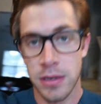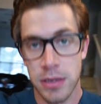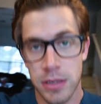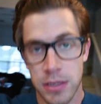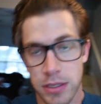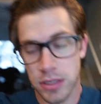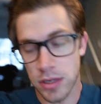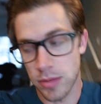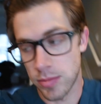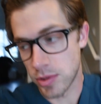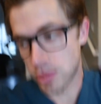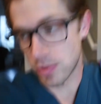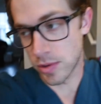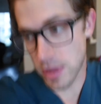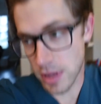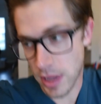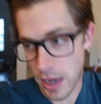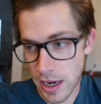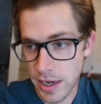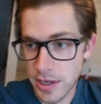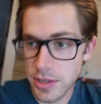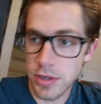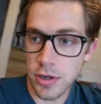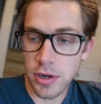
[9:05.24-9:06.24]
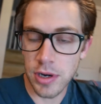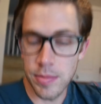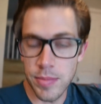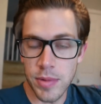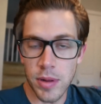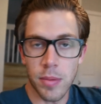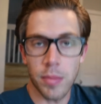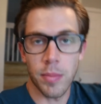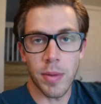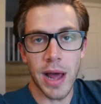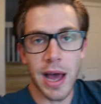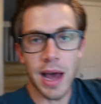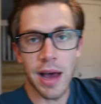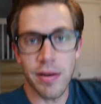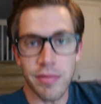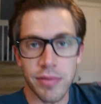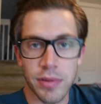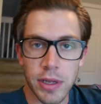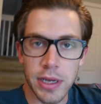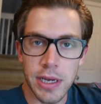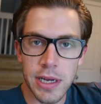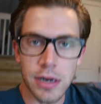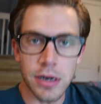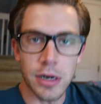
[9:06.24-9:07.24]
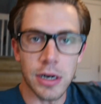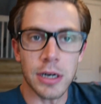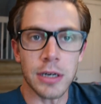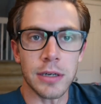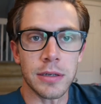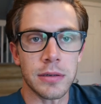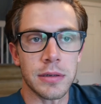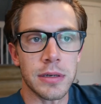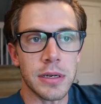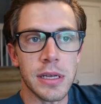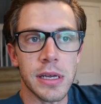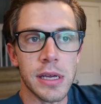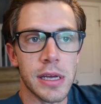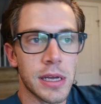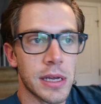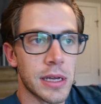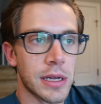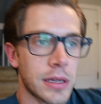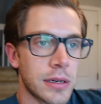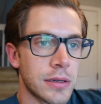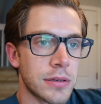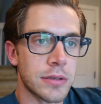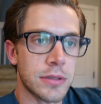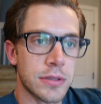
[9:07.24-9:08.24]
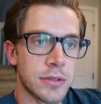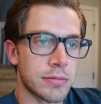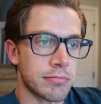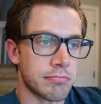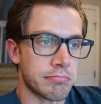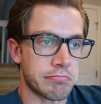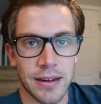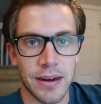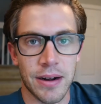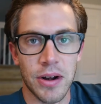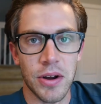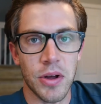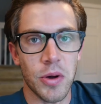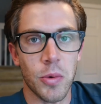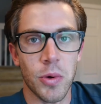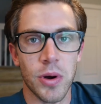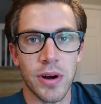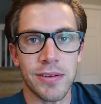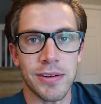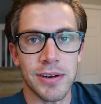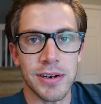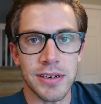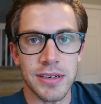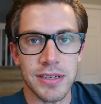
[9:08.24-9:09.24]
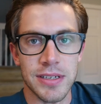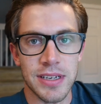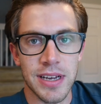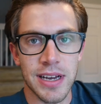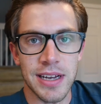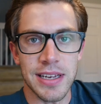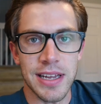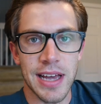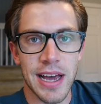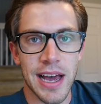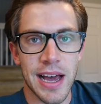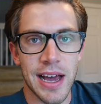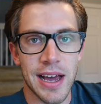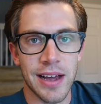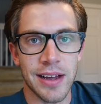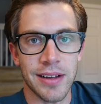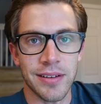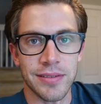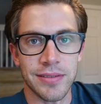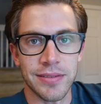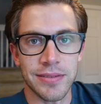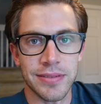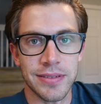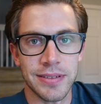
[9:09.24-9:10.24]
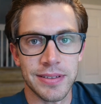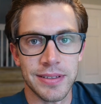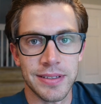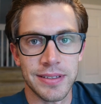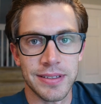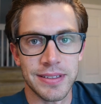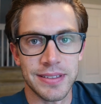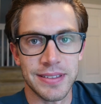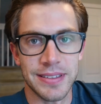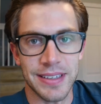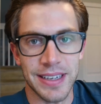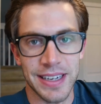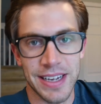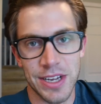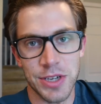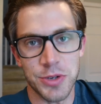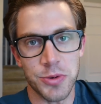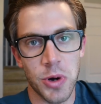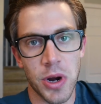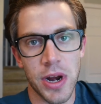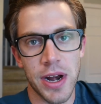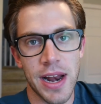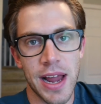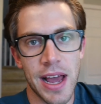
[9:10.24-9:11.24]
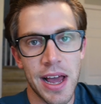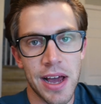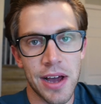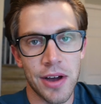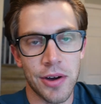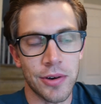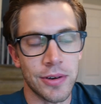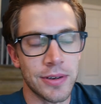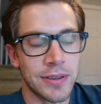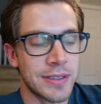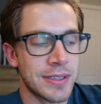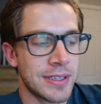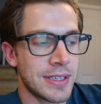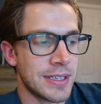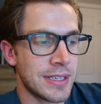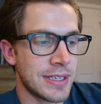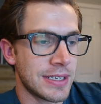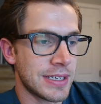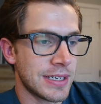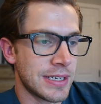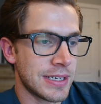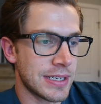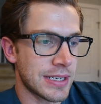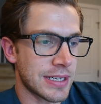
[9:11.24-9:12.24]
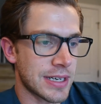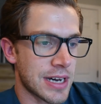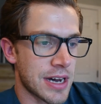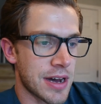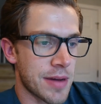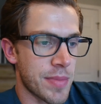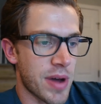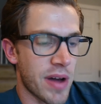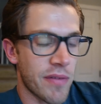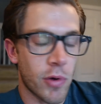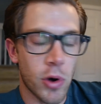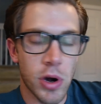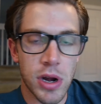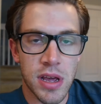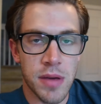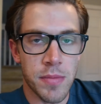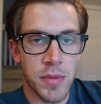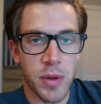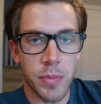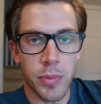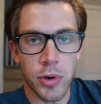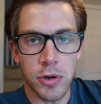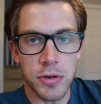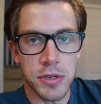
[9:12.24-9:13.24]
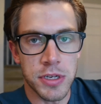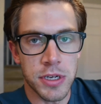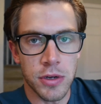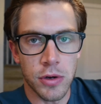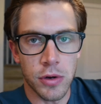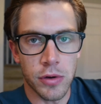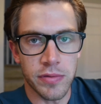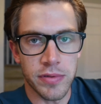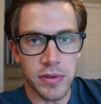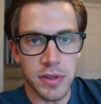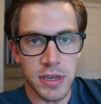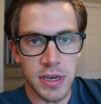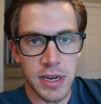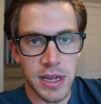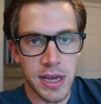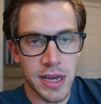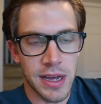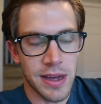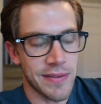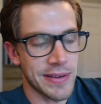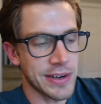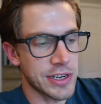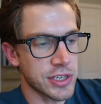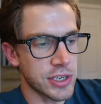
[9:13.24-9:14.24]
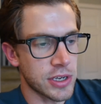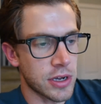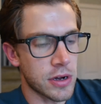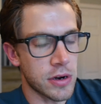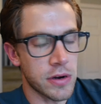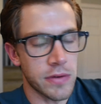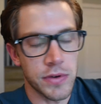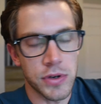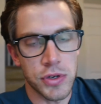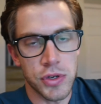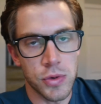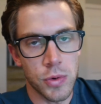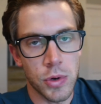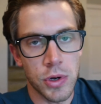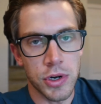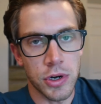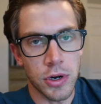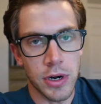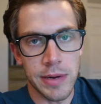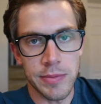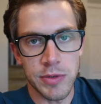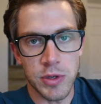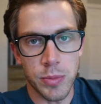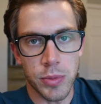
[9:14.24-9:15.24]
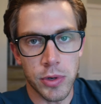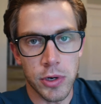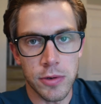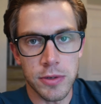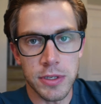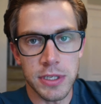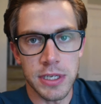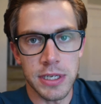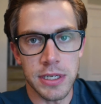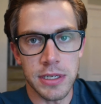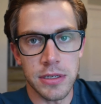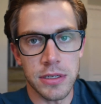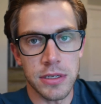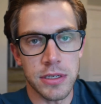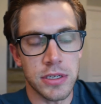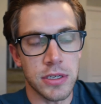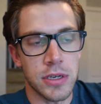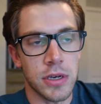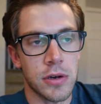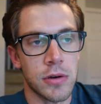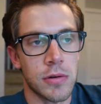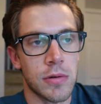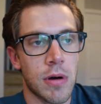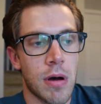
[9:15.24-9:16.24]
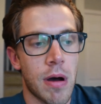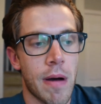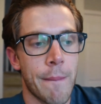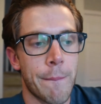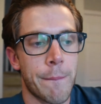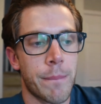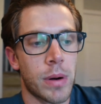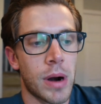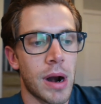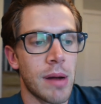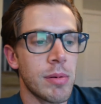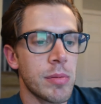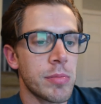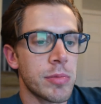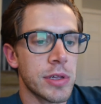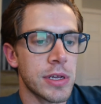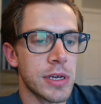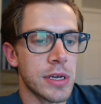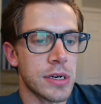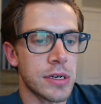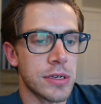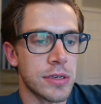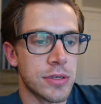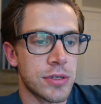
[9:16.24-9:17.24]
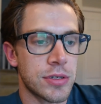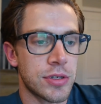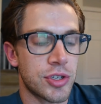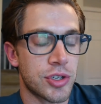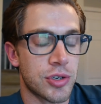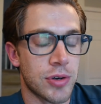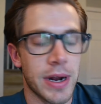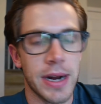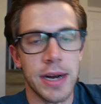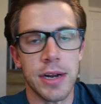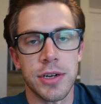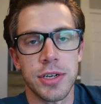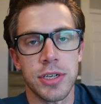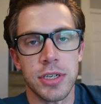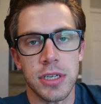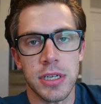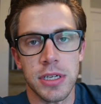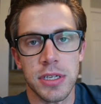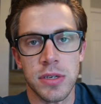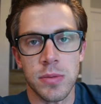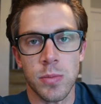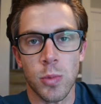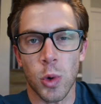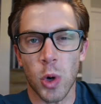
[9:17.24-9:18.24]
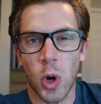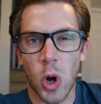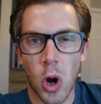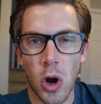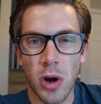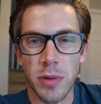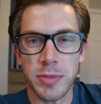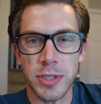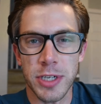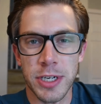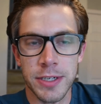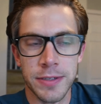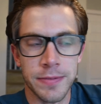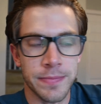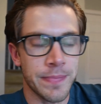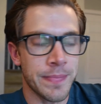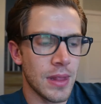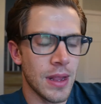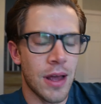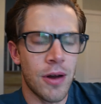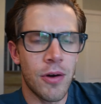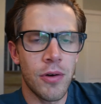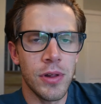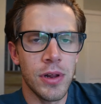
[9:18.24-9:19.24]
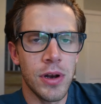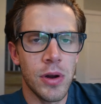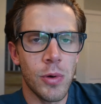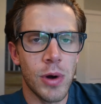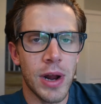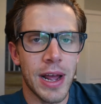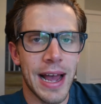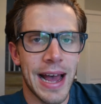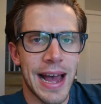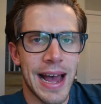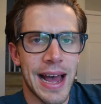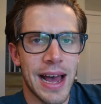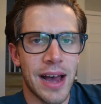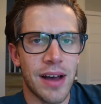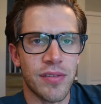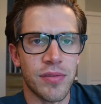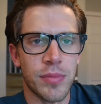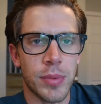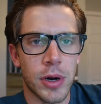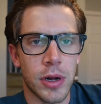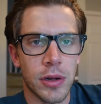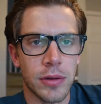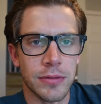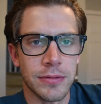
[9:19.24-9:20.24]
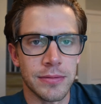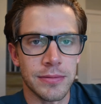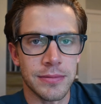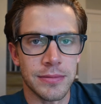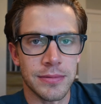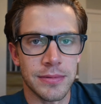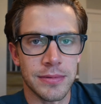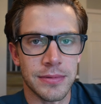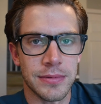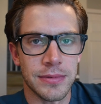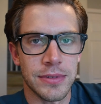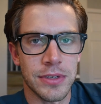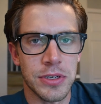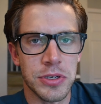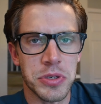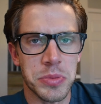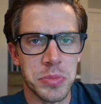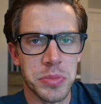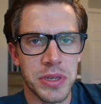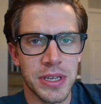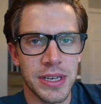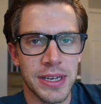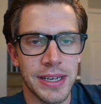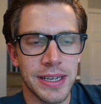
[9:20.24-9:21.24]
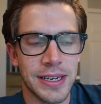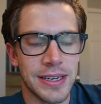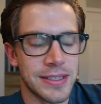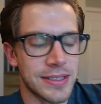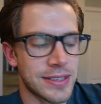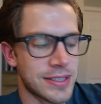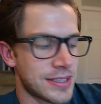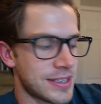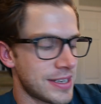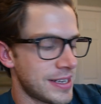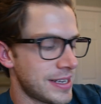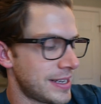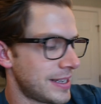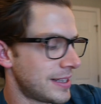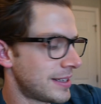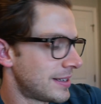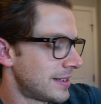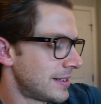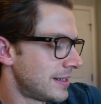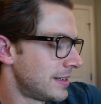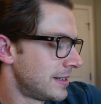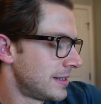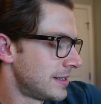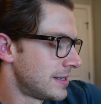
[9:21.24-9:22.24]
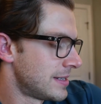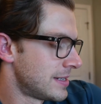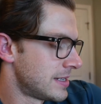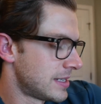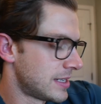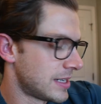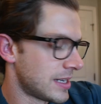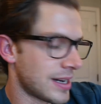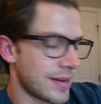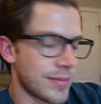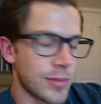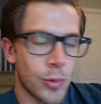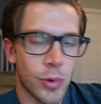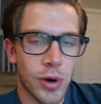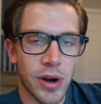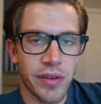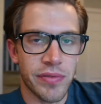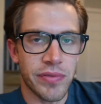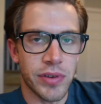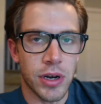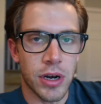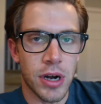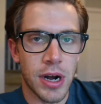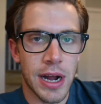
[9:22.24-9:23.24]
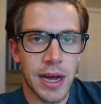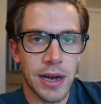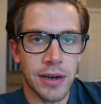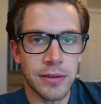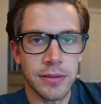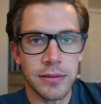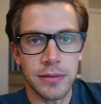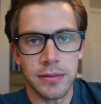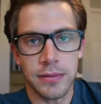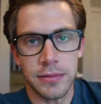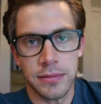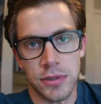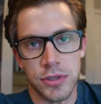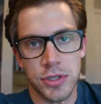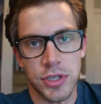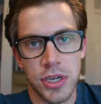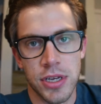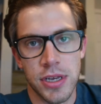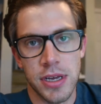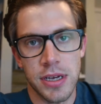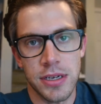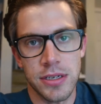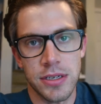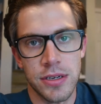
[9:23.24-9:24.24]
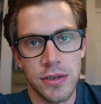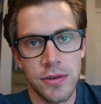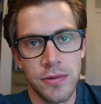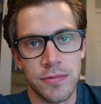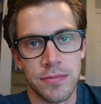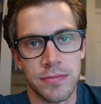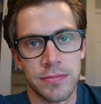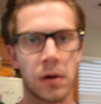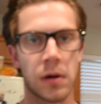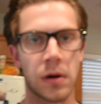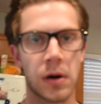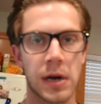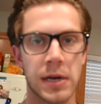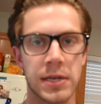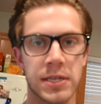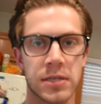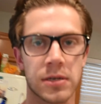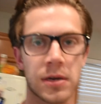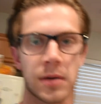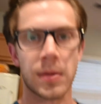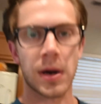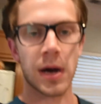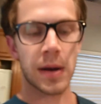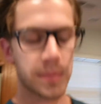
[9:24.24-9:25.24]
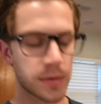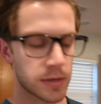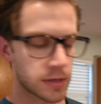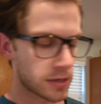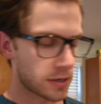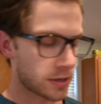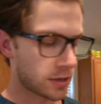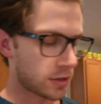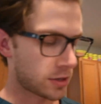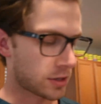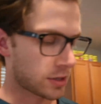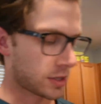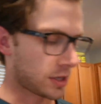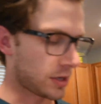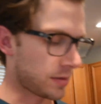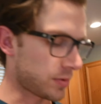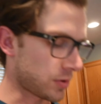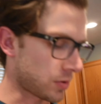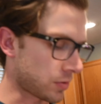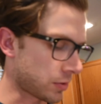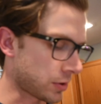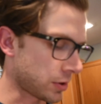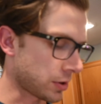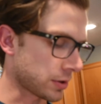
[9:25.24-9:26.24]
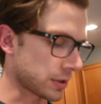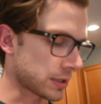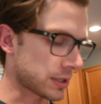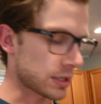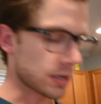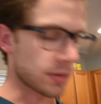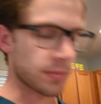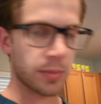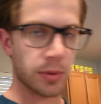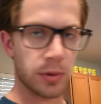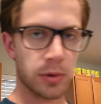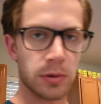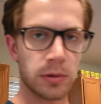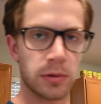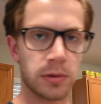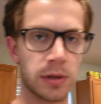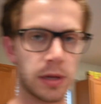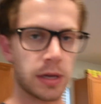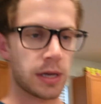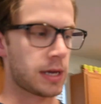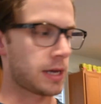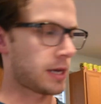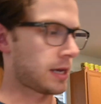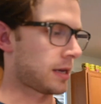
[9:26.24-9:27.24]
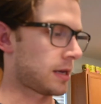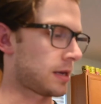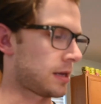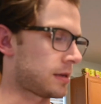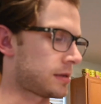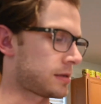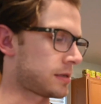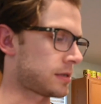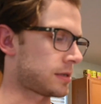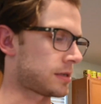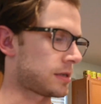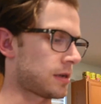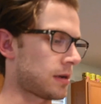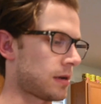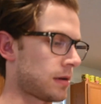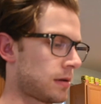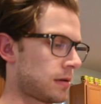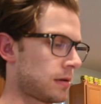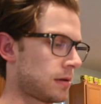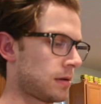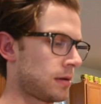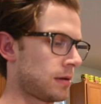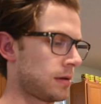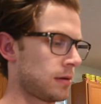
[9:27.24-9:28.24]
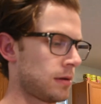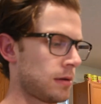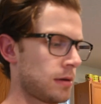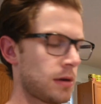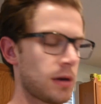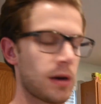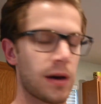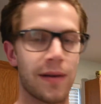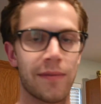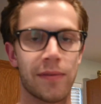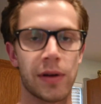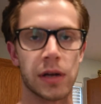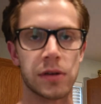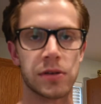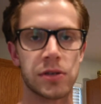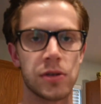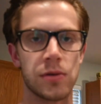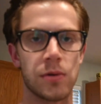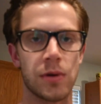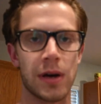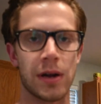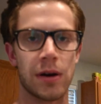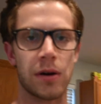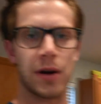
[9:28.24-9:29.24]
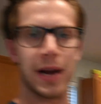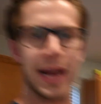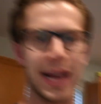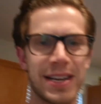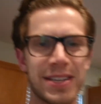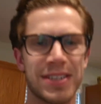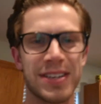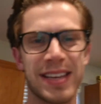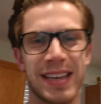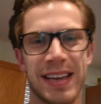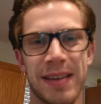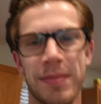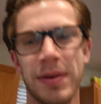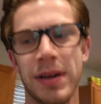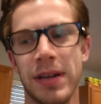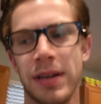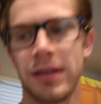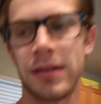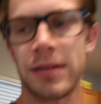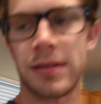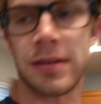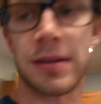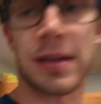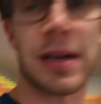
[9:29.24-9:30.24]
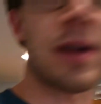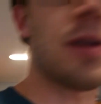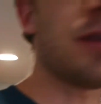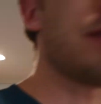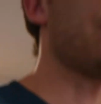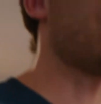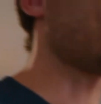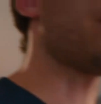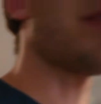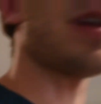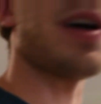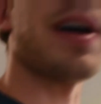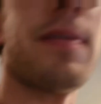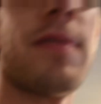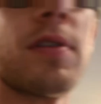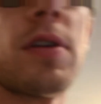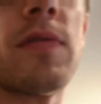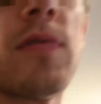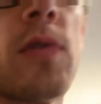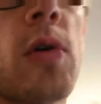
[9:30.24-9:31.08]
So between the ice cream that I'm going to have later and, I don't know, whatever I decide to have, I guess right now, I've already hit my protein goal for the day. I've actually gone over 200 grams of protein, so I'm probably going to try to just get some more carbs in. I don't really know what I have, but I'll do some digging and see. And when I figure it out, I'll show you guys too. Alright, so I'm opting to just keep it real simple, and I've got 200. Actually, I don't even know if I have enough